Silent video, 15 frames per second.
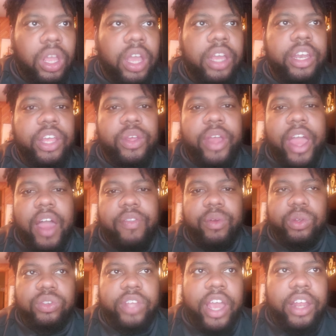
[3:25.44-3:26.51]
and then you have
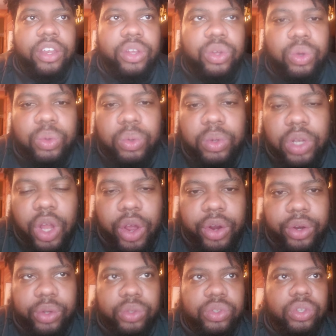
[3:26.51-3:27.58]
those tactical
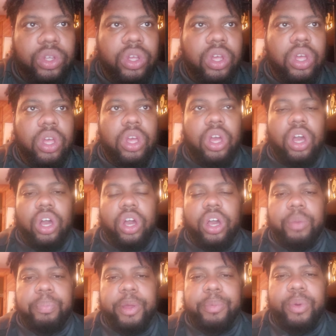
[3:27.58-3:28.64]
learners,
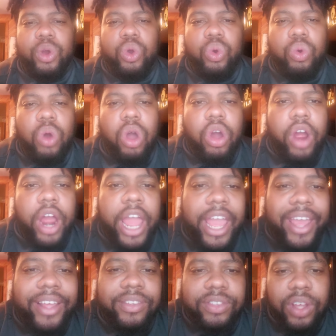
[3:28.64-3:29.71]
people who are
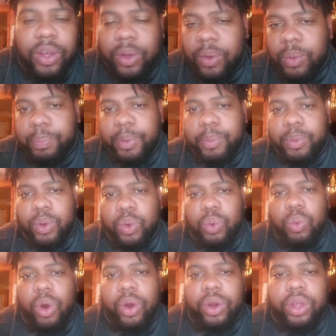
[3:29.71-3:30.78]
hands-on, people who
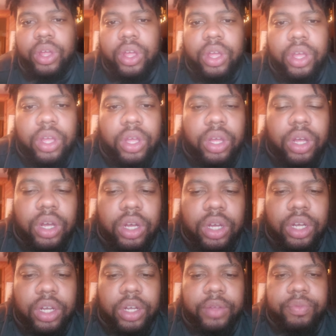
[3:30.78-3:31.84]
work
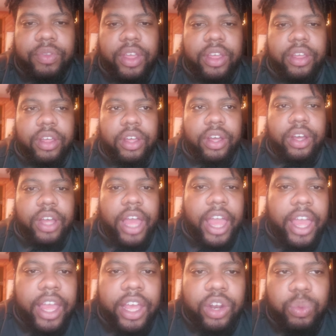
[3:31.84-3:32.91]
uh,
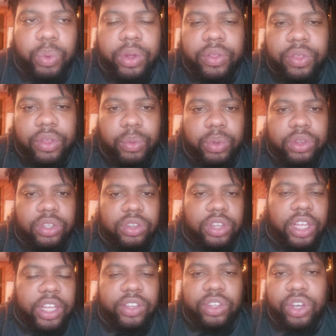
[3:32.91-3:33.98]
hand with the
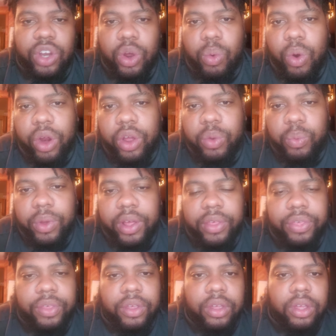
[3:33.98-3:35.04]
things that they're working
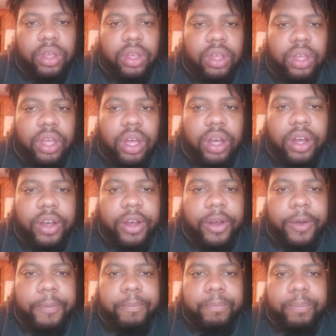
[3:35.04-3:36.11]
with,
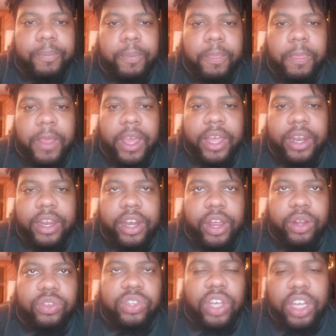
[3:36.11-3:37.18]
um, and
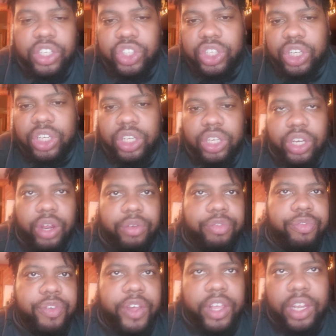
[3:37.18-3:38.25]
they're touching, they're
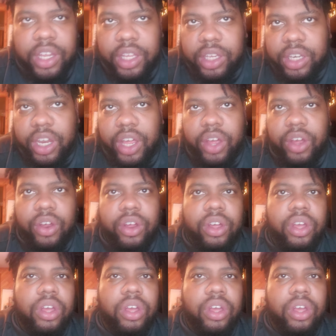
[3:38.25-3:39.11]
feeling, they're